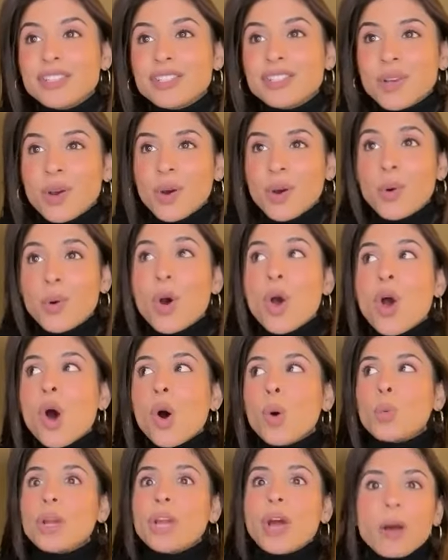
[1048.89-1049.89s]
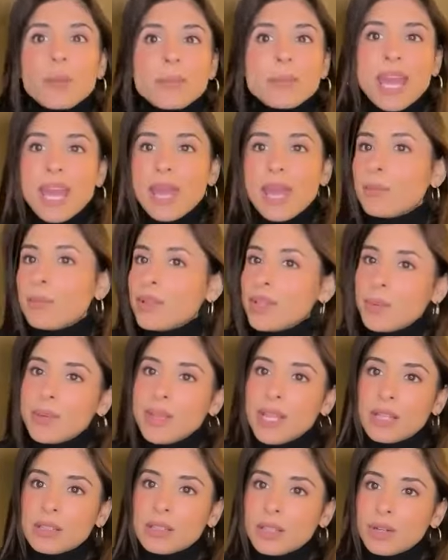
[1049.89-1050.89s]
So we all became really,
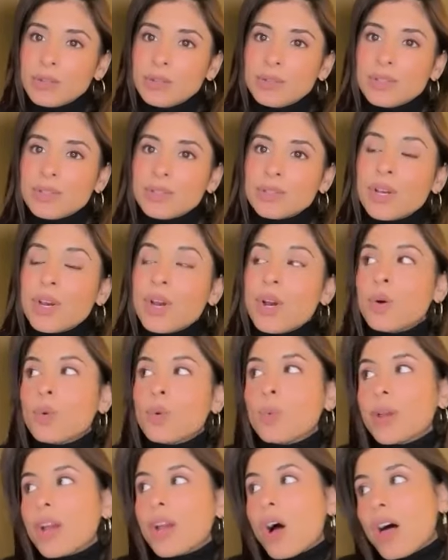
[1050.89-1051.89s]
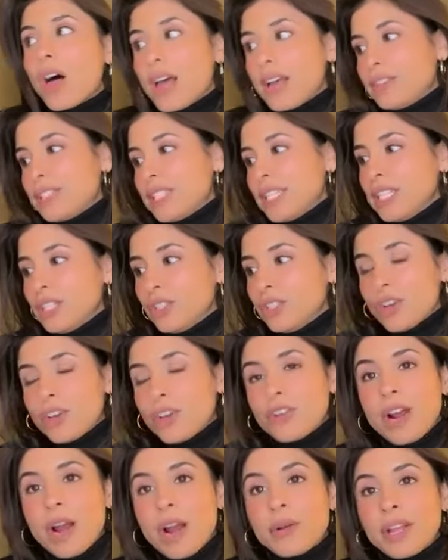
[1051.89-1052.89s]
really close we all have seen each
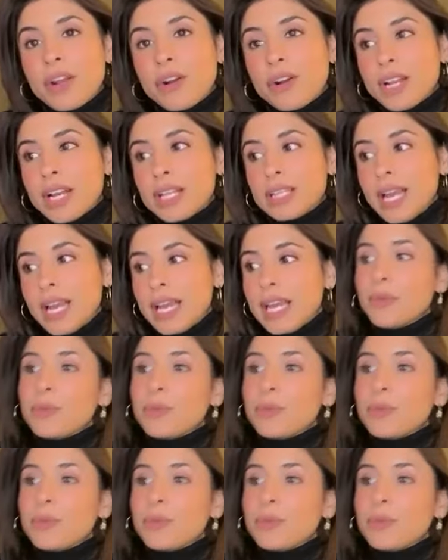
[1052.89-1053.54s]
other out here in LA.